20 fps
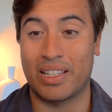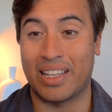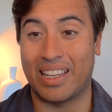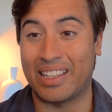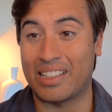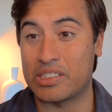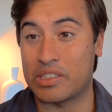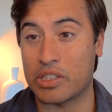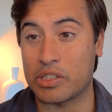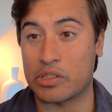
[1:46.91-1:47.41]

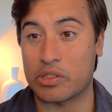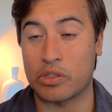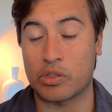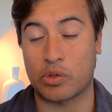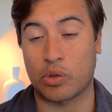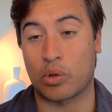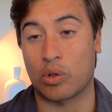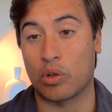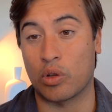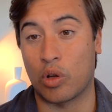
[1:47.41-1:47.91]
existence
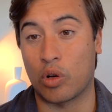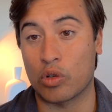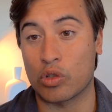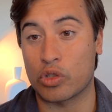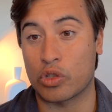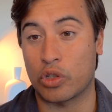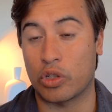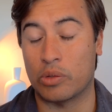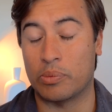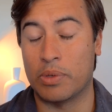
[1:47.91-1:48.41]
or a
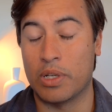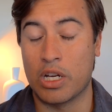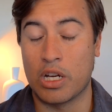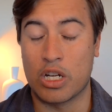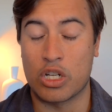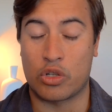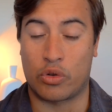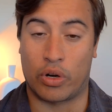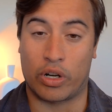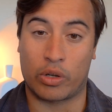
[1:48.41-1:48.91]
long-term
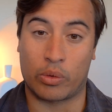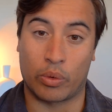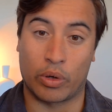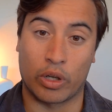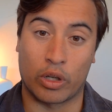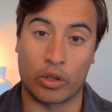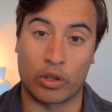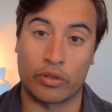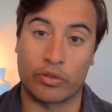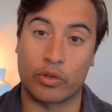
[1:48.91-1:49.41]
track
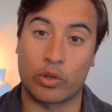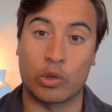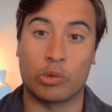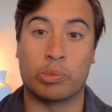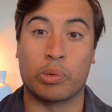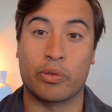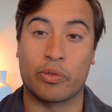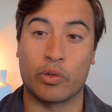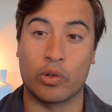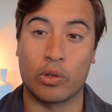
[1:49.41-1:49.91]
record of good
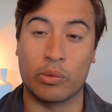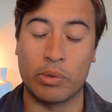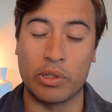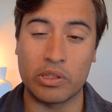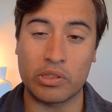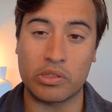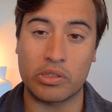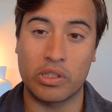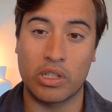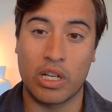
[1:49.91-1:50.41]

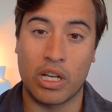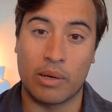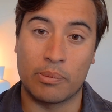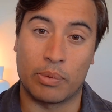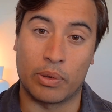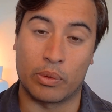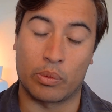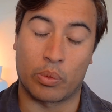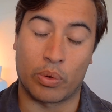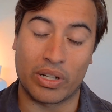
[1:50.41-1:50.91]
performance, but